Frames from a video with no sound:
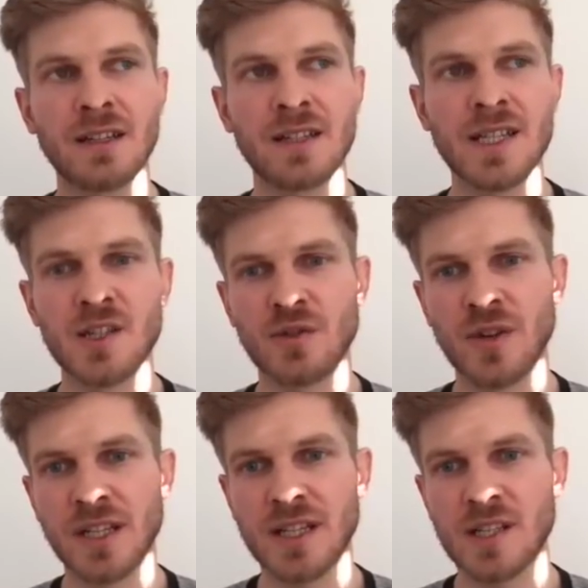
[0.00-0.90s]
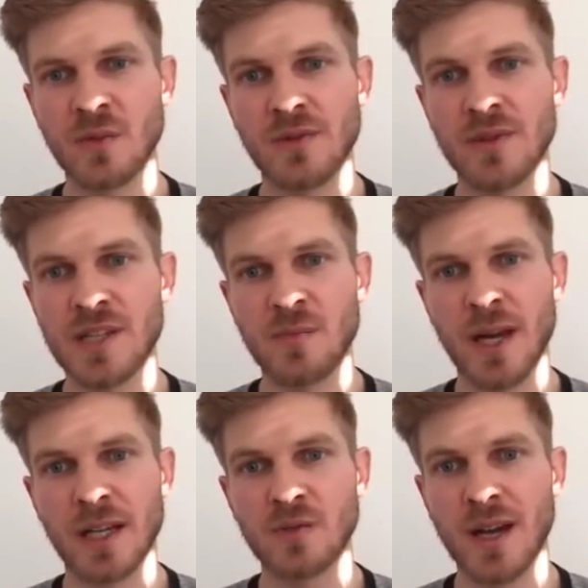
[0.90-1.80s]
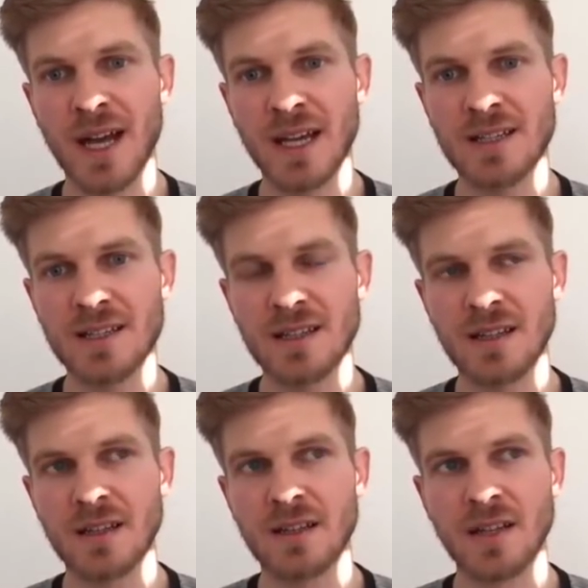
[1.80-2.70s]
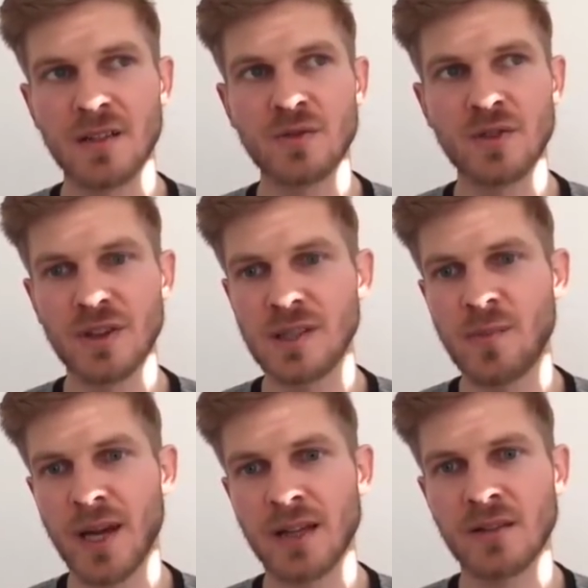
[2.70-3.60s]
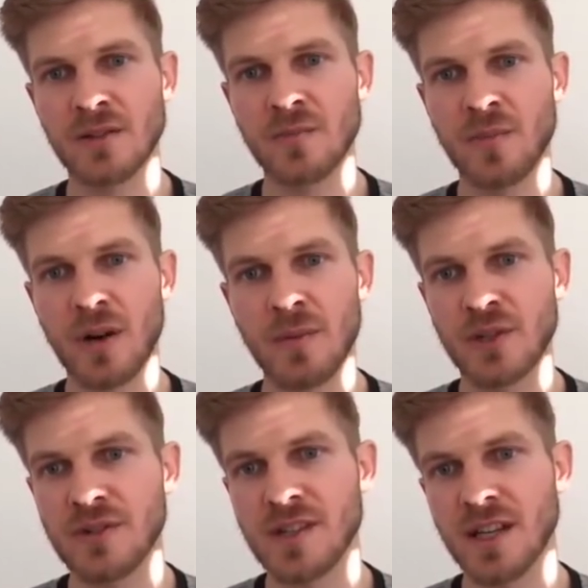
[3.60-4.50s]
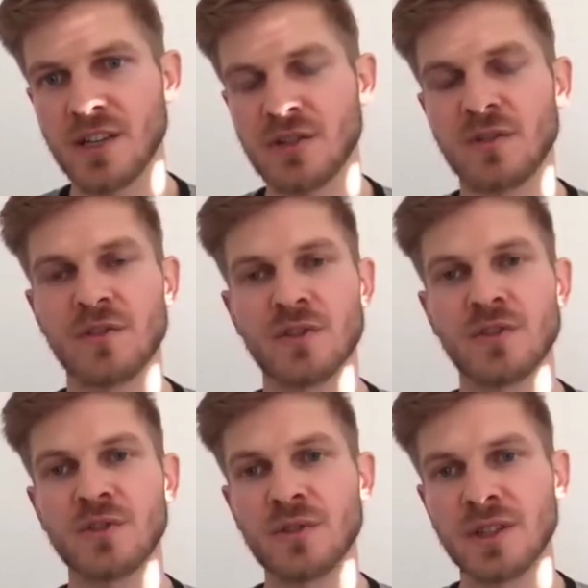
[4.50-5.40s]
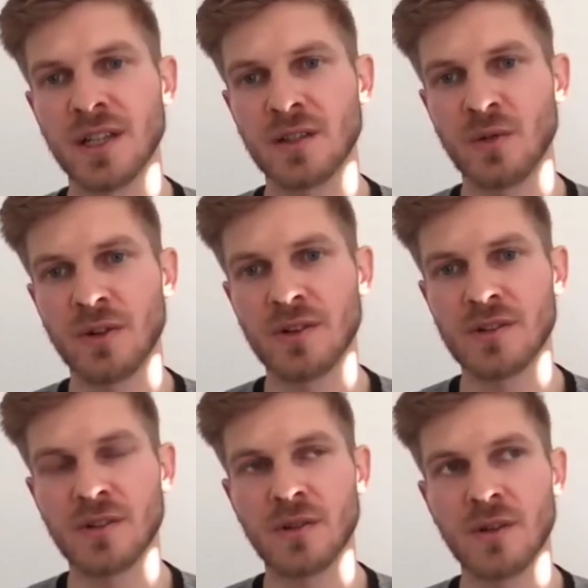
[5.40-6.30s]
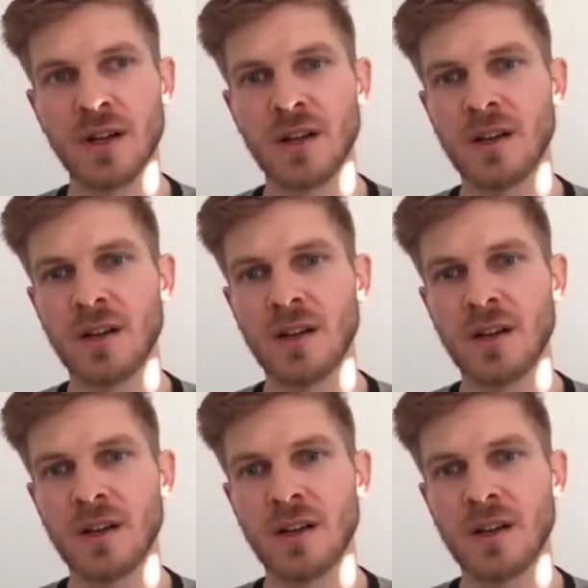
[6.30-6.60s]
these gradients with respect to X, they do not depend on the parameterization of your neural network. So